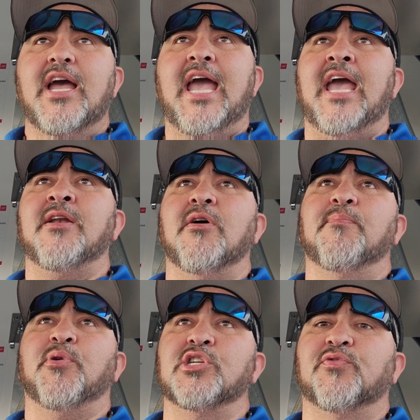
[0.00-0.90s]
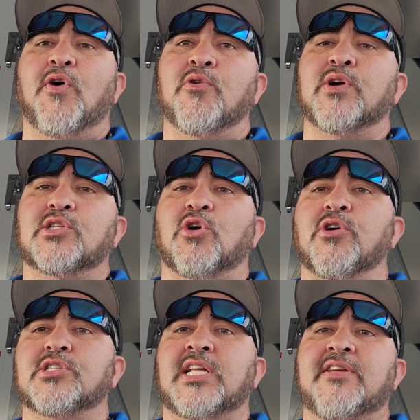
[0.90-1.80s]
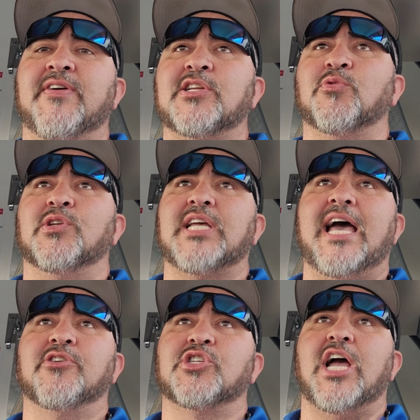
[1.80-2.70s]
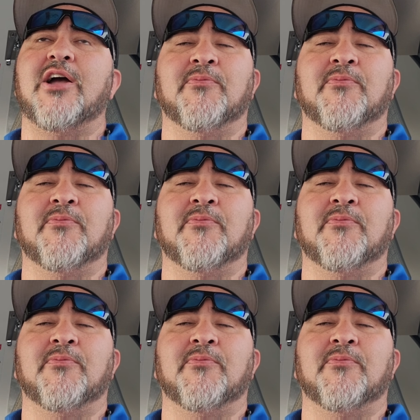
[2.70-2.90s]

and push forward towards an eventual title shot.